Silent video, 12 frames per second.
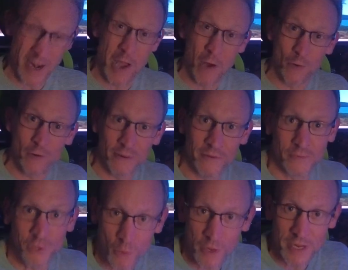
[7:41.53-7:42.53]
an hour
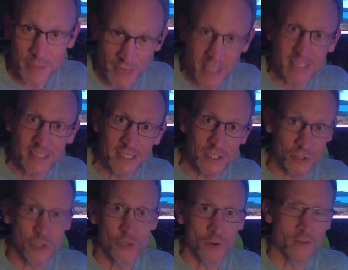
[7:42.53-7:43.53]
and 20 minutes,
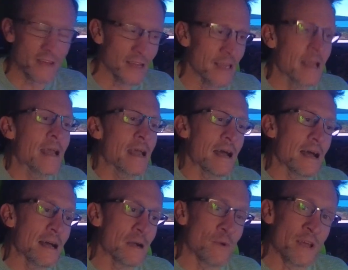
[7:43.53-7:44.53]
just over,
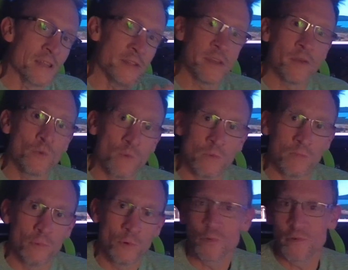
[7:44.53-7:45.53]
uh, where the new
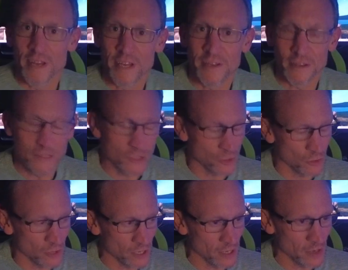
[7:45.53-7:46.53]
upgrade
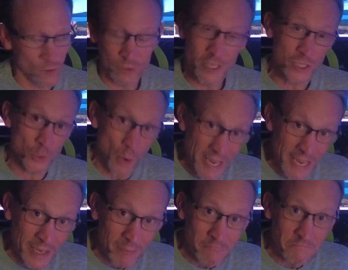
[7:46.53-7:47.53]
took only
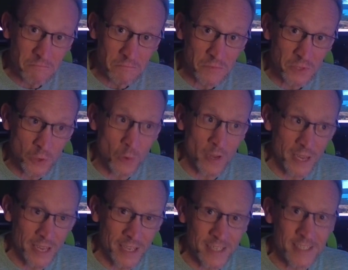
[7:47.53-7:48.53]
20. So
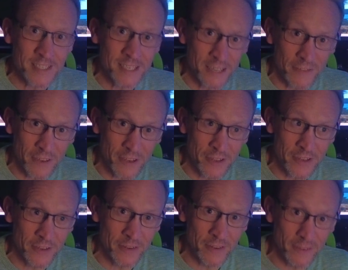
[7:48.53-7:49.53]
quite a
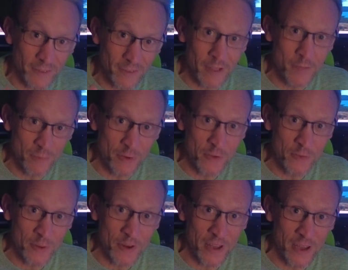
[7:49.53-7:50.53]
significant
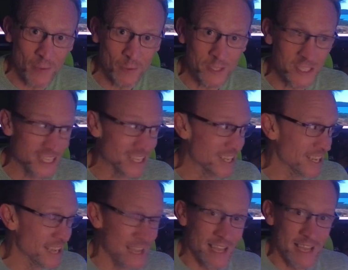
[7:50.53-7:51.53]
improvement, I would say.
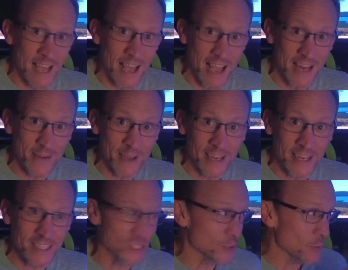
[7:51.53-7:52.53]
Anyway,
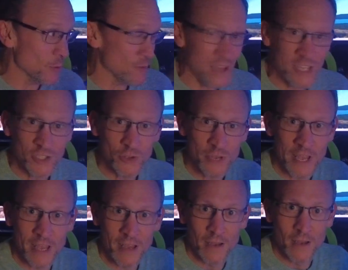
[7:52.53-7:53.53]
let's jump over, show
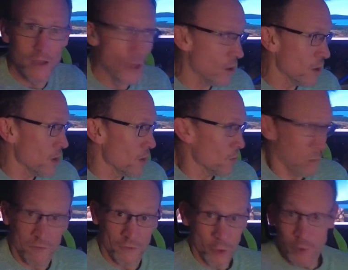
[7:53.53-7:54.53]
you
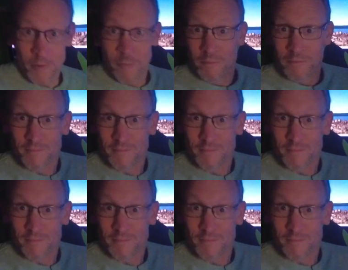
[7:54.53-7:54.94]
what I've done.